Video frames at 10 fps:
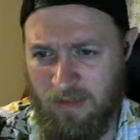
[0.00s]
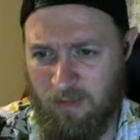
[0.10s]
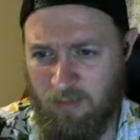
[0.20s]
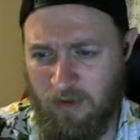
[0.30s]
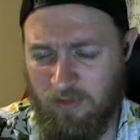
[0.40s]

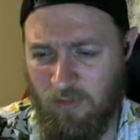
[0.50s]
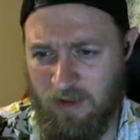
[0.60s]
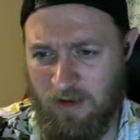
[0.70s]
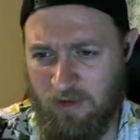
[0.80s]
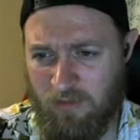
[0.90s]
But it's only
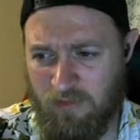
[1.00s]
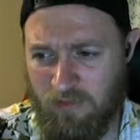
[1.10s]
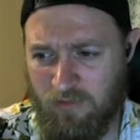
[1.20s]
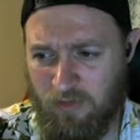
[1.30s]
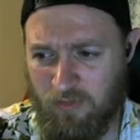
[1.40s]
gonna do it for the
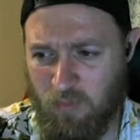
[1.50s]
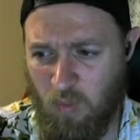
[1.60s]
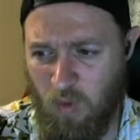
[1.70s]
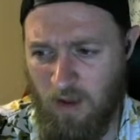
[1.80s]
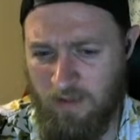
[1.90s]
first
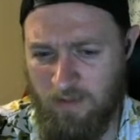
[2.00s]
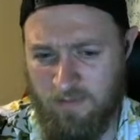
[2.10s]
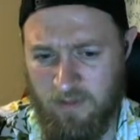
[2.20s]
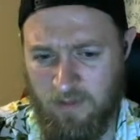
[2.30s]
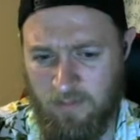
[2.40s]
one,
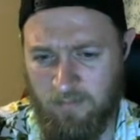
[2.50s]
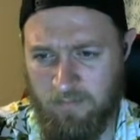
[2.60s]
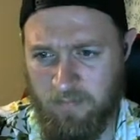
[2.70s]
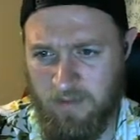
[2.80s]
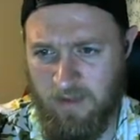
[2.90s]
so
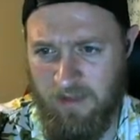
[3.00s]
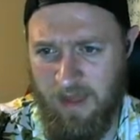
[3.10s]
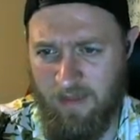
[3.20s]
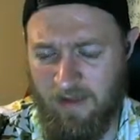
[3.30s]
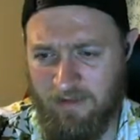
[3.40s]
in the
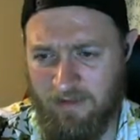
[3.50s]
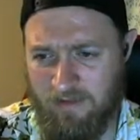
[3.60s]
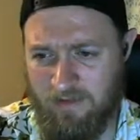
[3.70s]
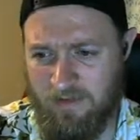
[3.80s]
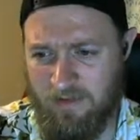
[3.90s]
allies
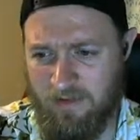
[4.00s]
list.